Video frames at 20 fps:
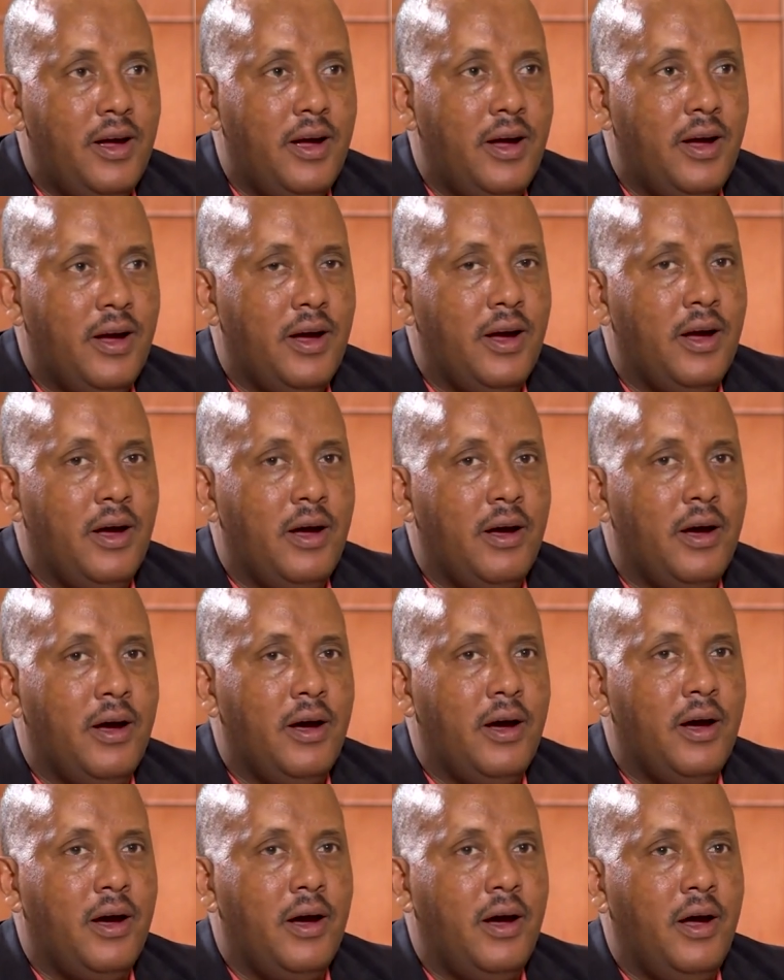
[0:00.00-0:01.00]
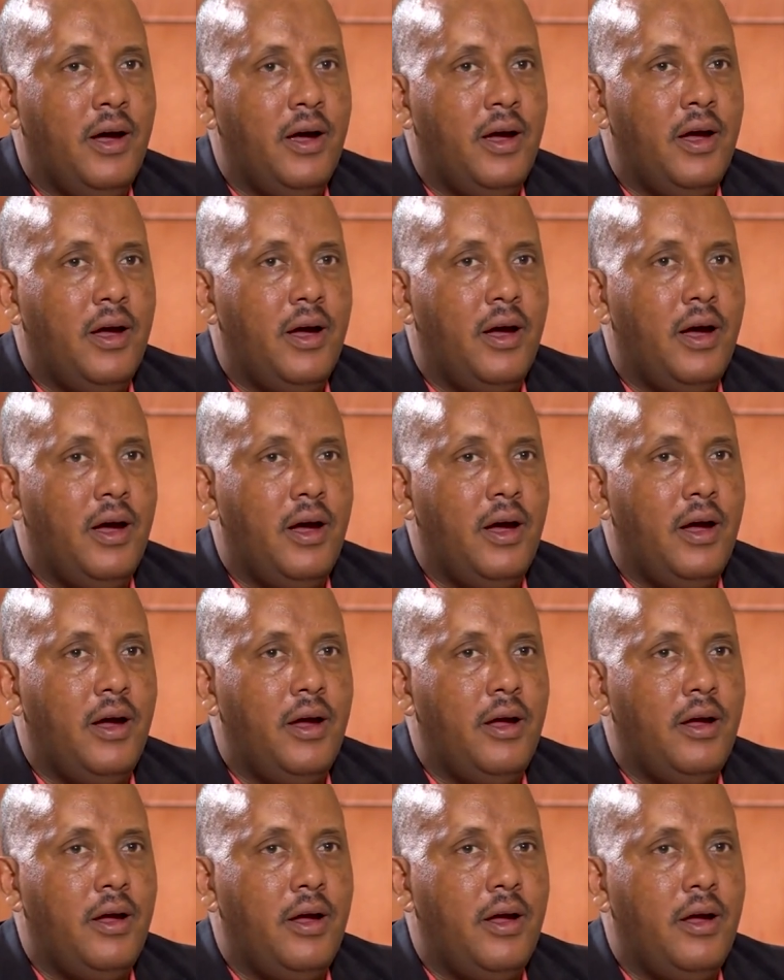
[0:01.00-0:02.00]
uh,
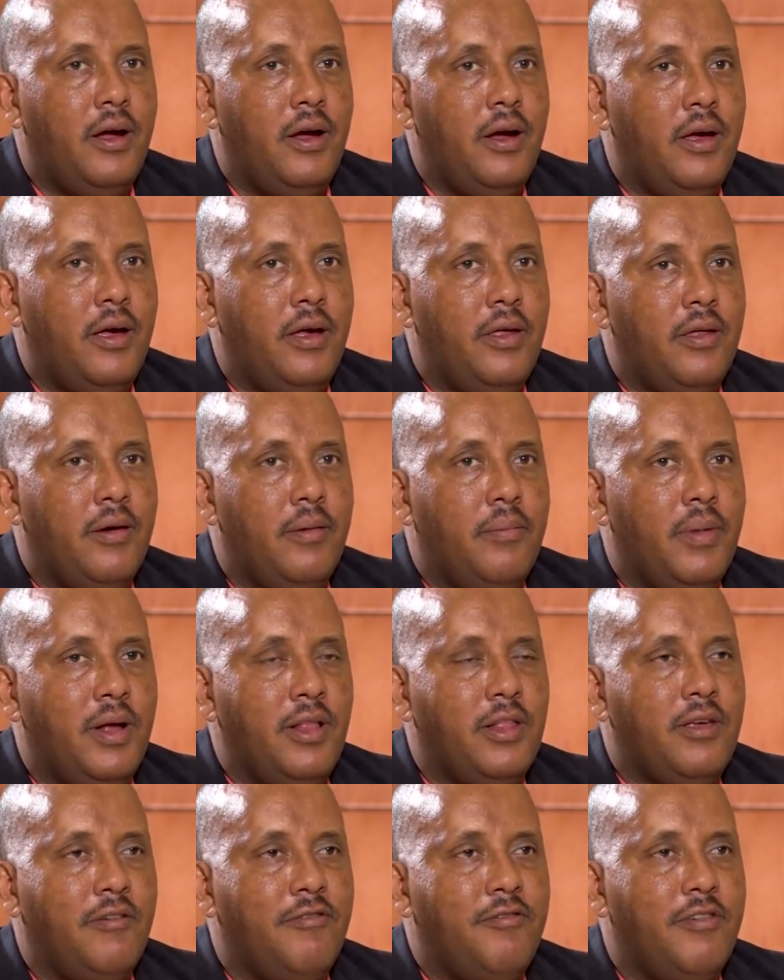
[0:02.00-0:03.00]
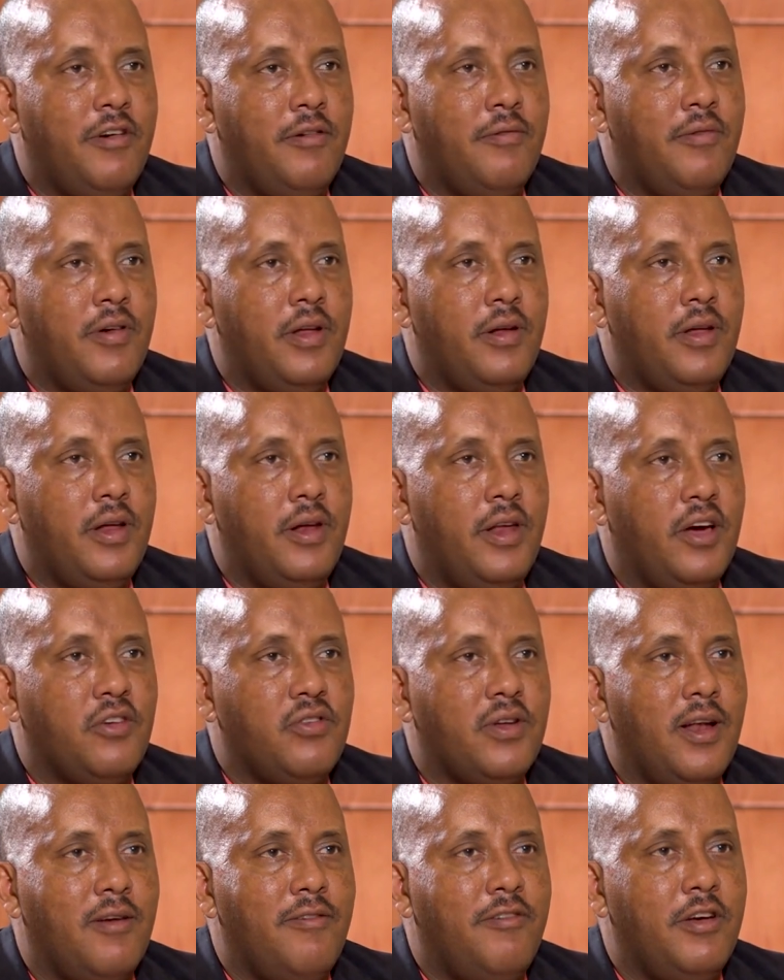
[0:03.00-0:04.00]
the
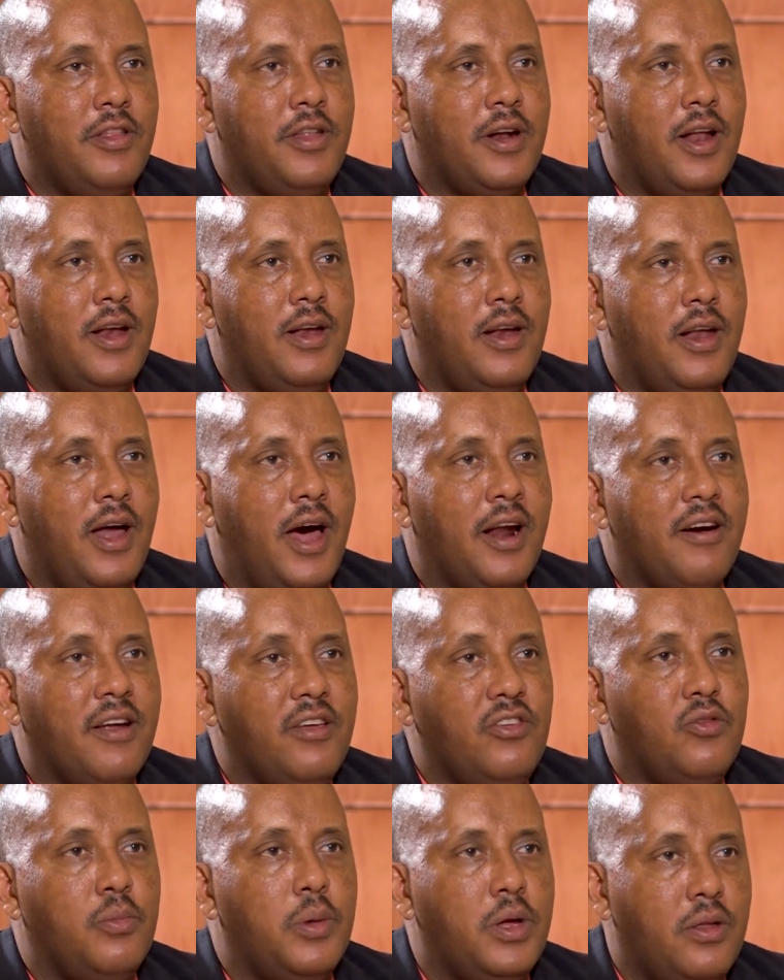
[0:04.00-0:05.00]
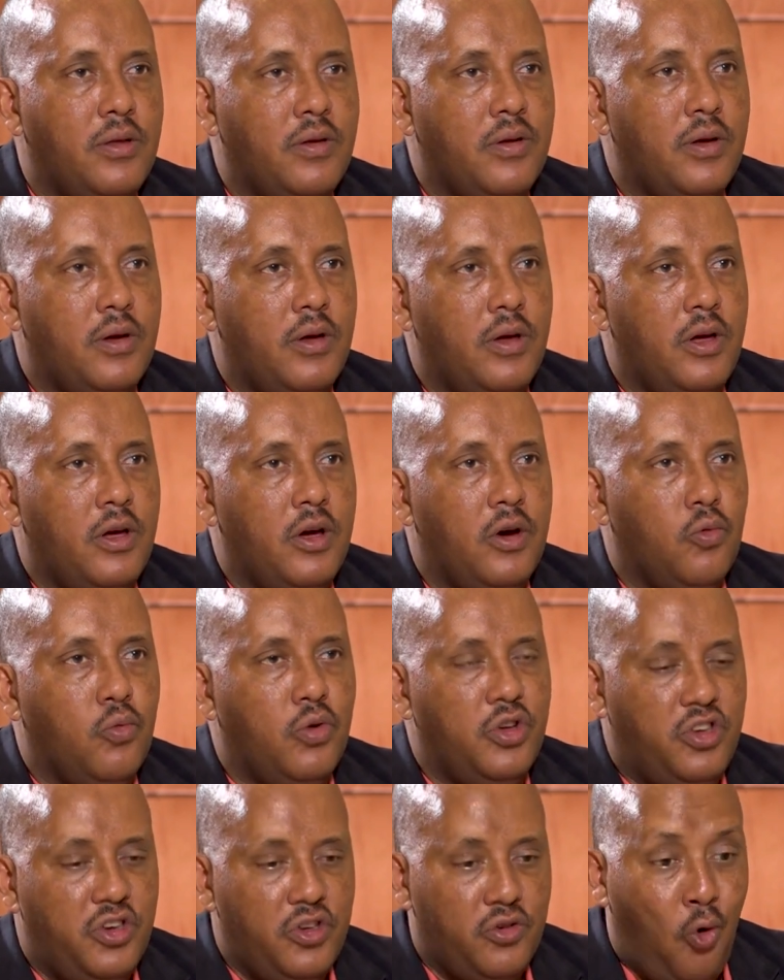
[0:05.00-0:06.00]
multi-national federal arrangement,
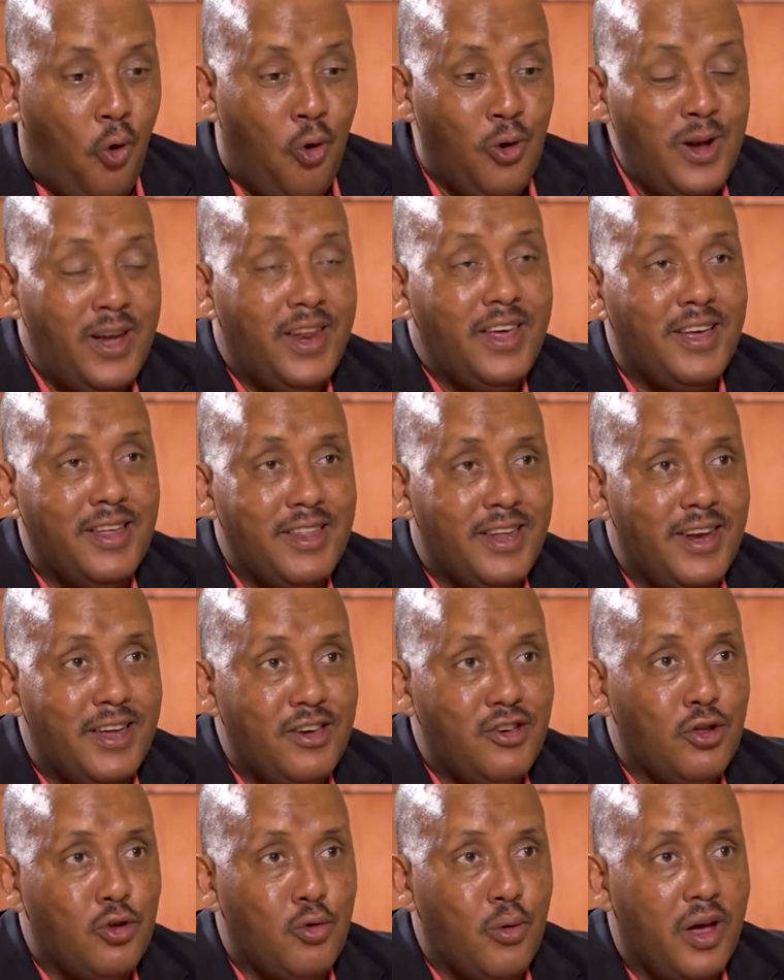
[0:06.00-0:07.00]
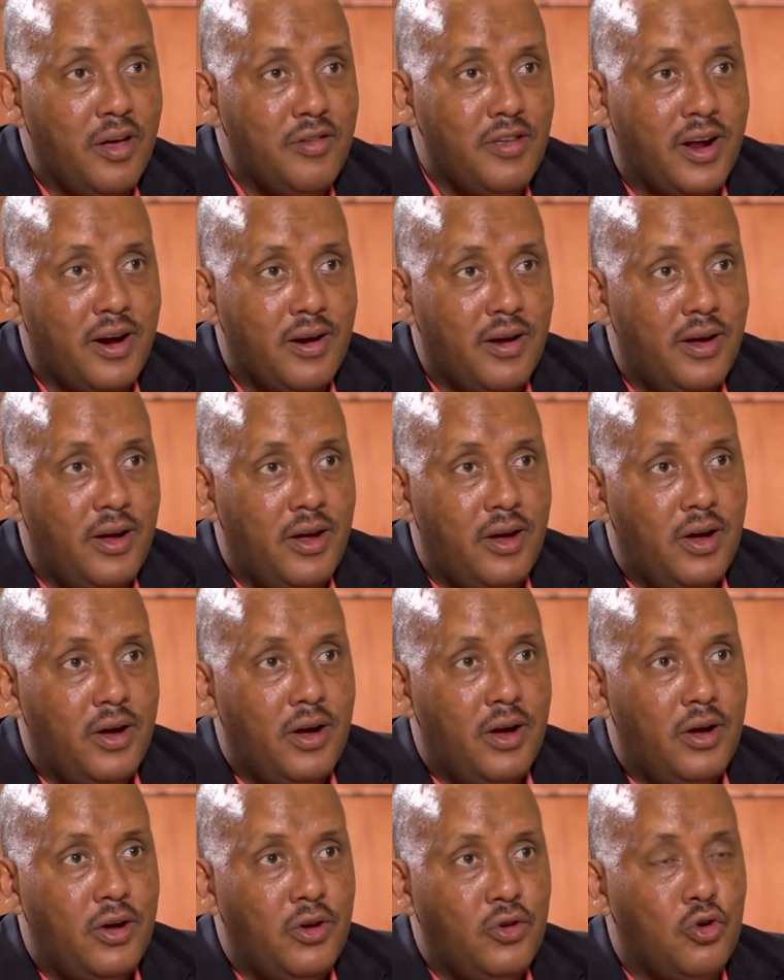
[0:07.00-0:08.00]
which is holding the nation together,
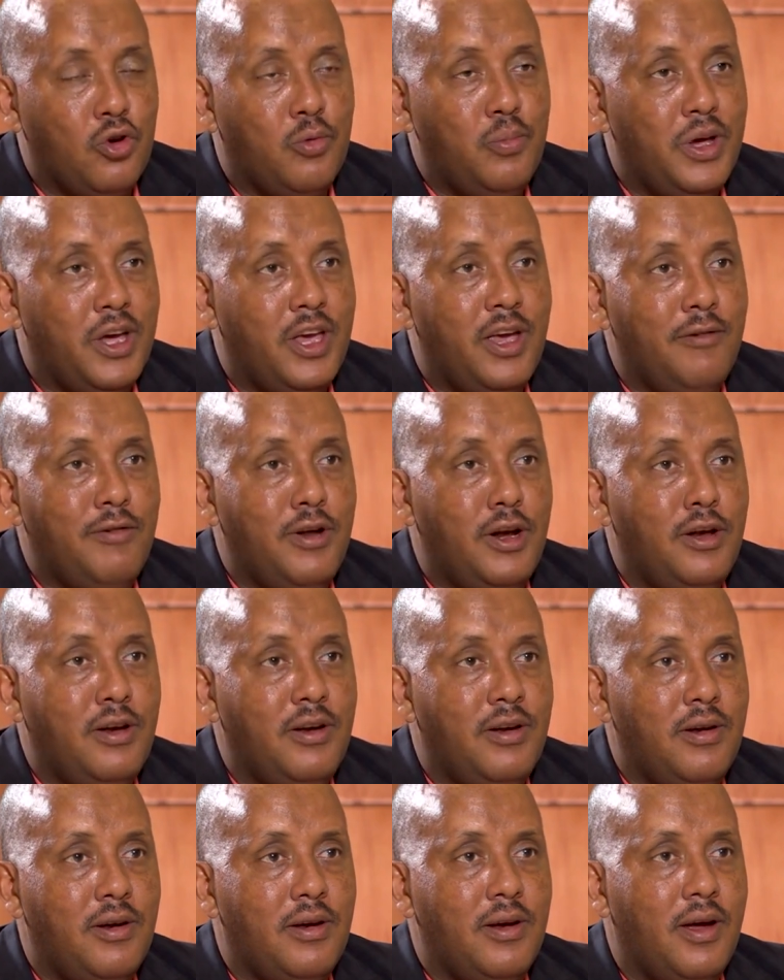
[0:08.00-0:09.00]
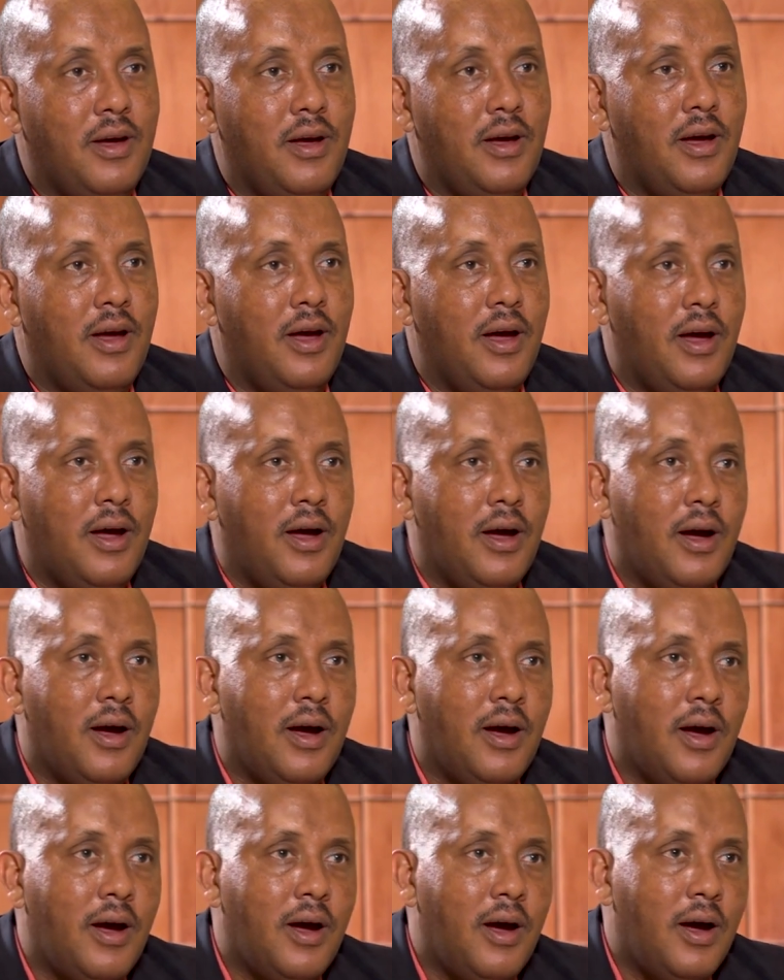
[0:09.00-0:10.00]
should be given uh,
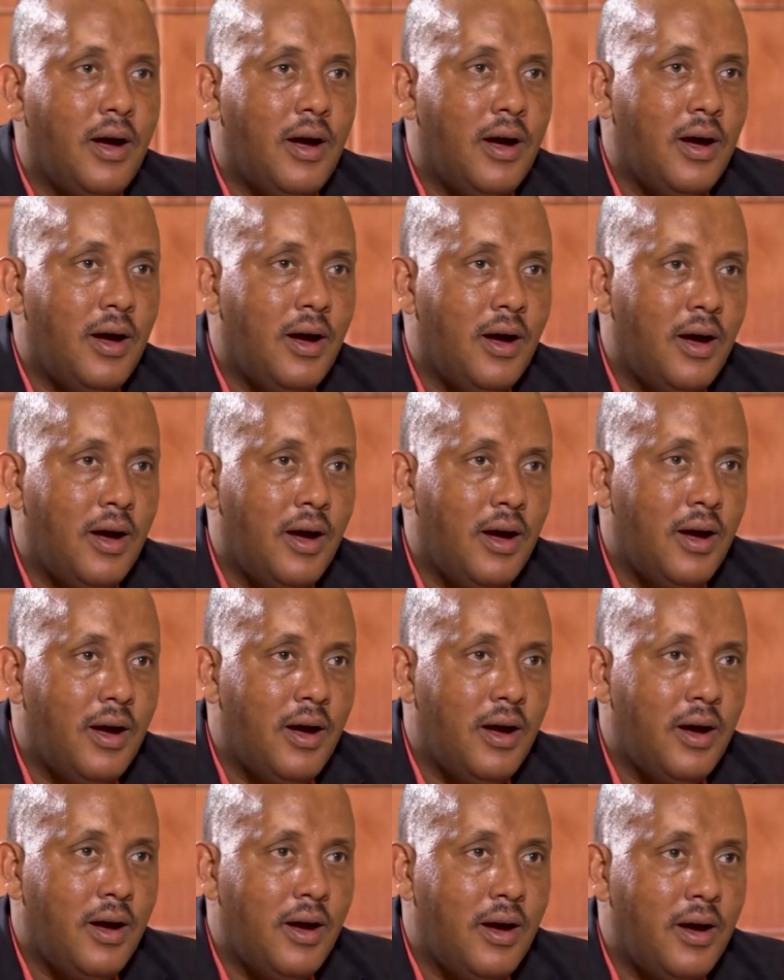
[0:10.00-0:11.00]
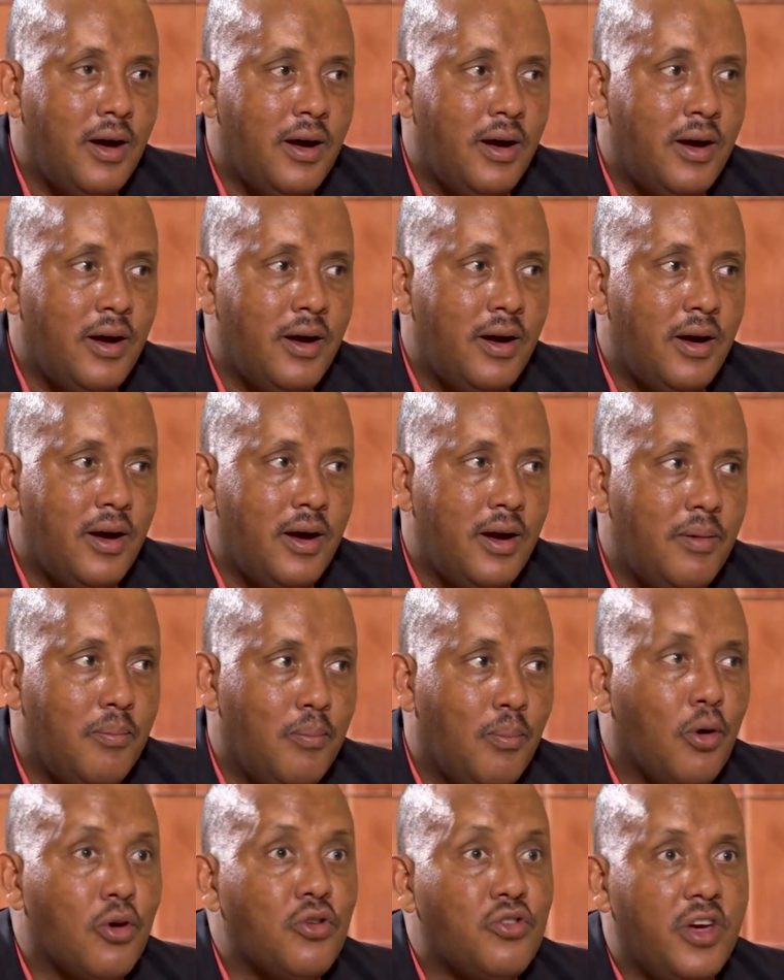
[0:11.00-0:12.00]
uh
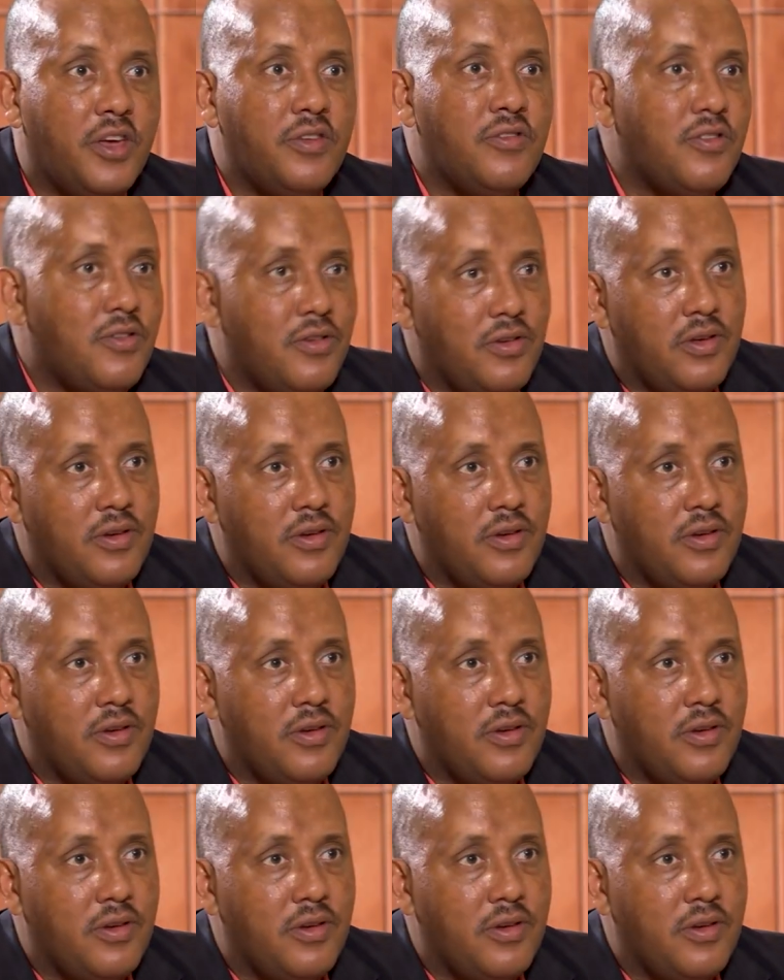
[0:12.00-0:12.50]
more chance,